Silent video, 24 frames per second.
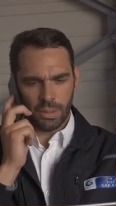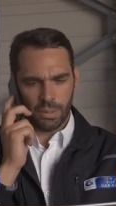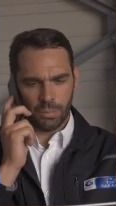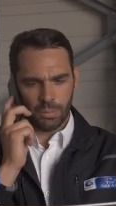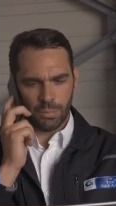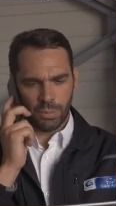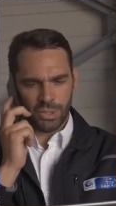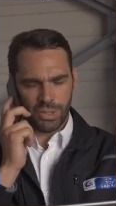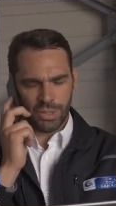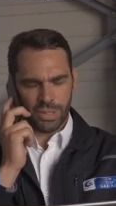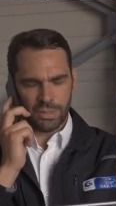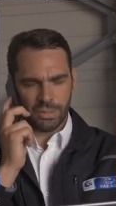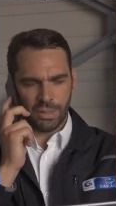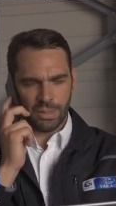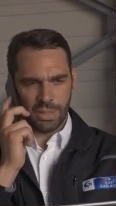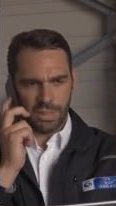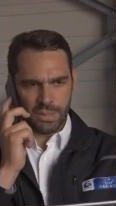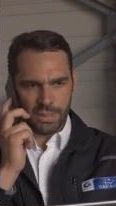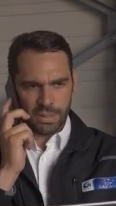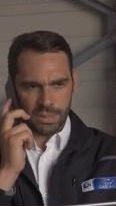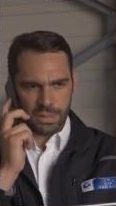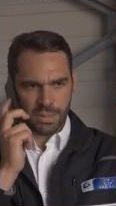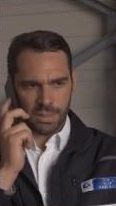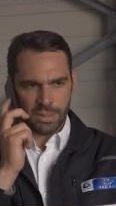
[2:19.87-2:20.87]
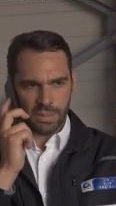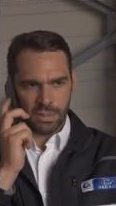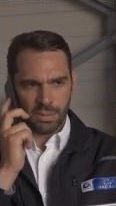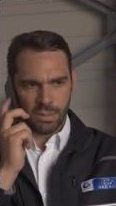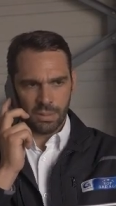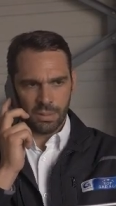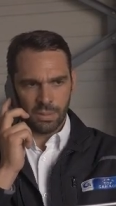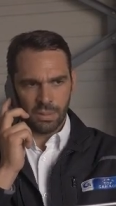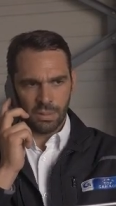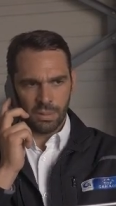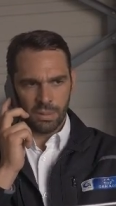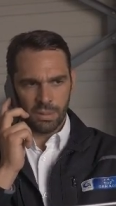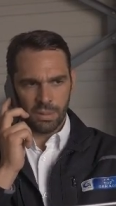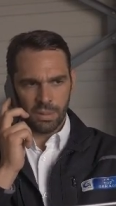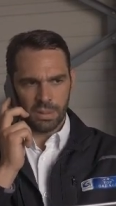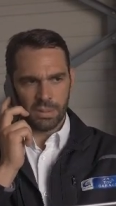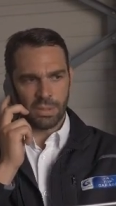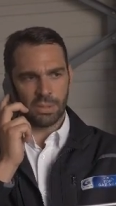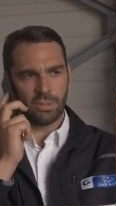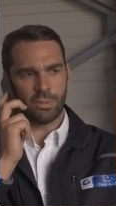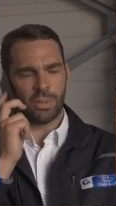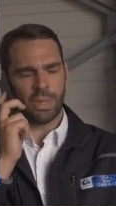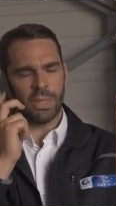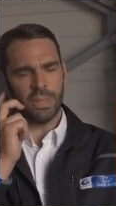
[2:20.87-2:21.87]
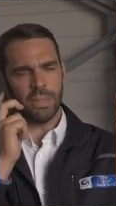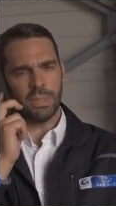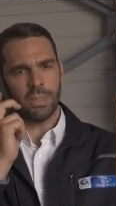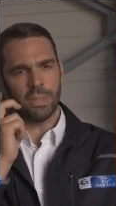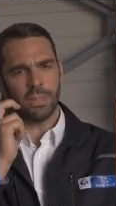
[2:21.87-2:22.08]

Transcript: which has a leak. Is it right?